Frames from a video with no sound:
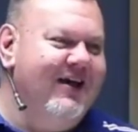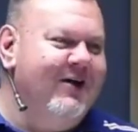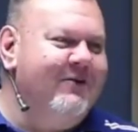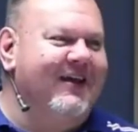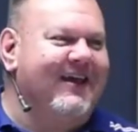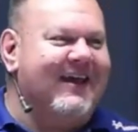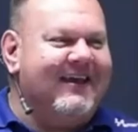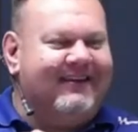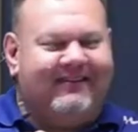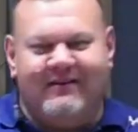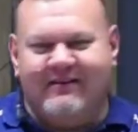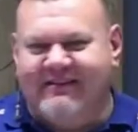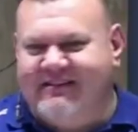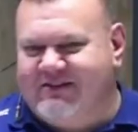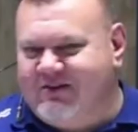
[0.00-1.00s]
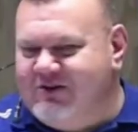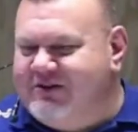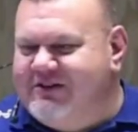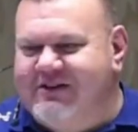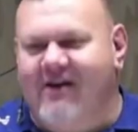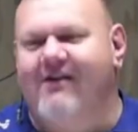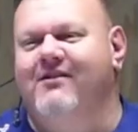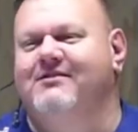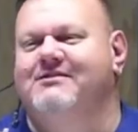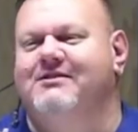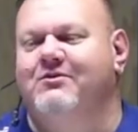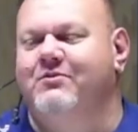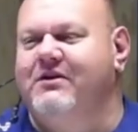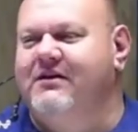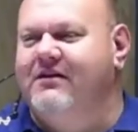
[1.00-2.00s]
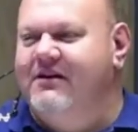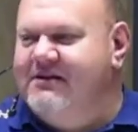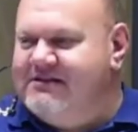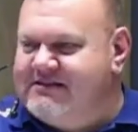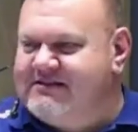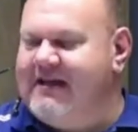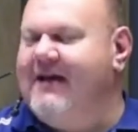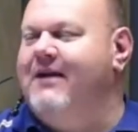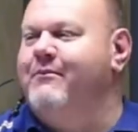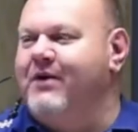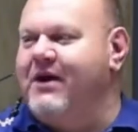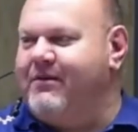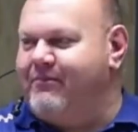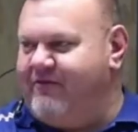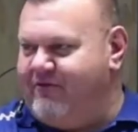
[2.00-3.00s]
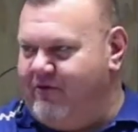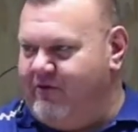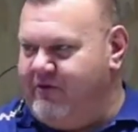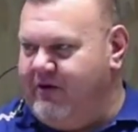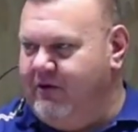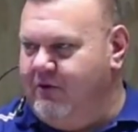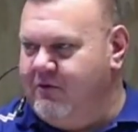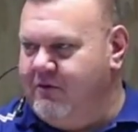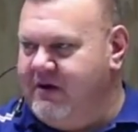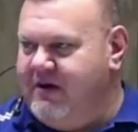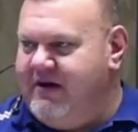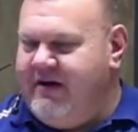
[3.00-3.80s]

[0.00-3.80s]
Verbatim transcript: We get them to dance and we celebrate before the Lord.